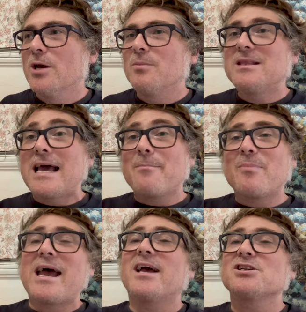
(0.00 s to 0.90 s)
but that
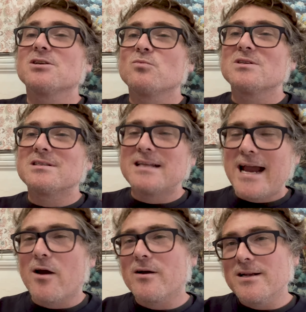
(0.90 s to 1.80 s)
passion was
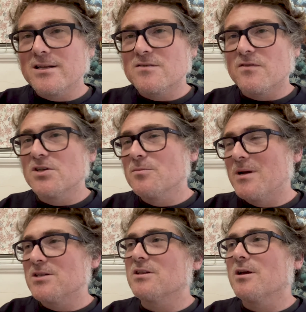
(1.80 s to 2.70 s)
there, and it is
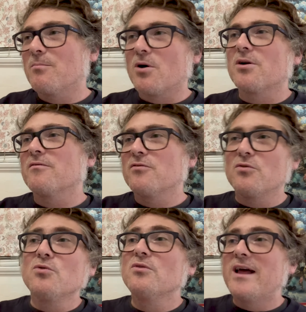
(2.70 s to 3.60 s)
fundamentally a part of
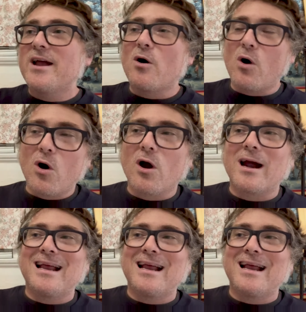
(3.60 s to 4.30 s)
who they are,